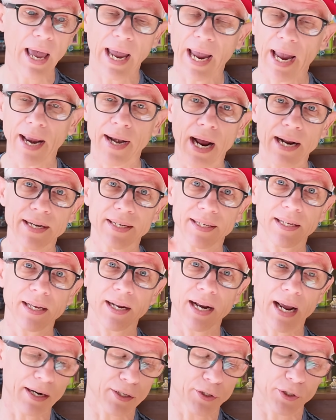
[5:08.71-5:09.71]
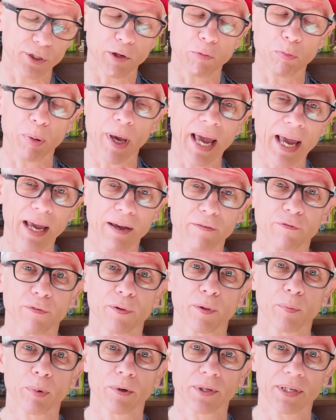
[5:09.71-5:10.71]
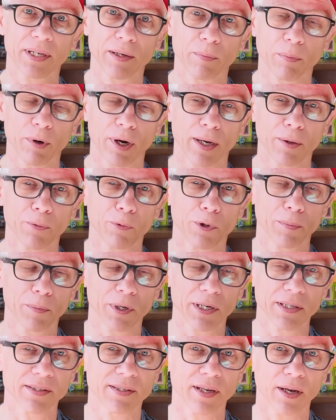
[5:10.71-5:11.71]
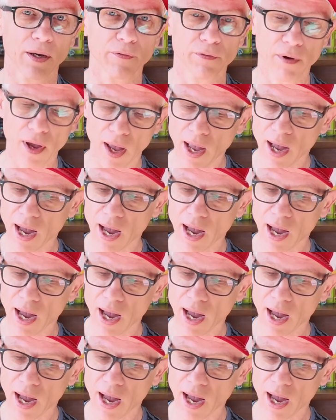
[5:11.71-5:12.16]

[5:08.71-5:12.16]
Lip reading: and I did actually pay for the Dbrand one myself.